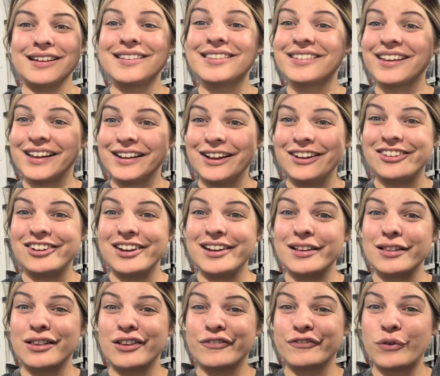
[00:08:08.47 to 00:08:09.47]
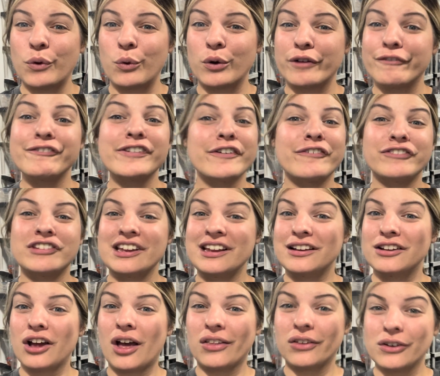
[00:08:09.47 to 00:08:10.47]
skinny jeans for
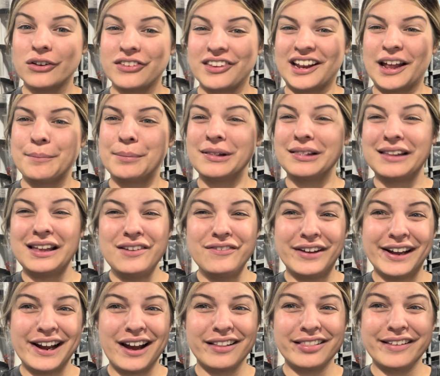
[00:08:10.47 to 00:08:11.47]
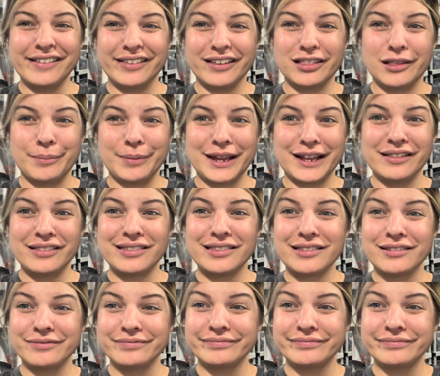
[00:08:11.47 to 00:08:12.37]
$15, and I believe I got these at the bins.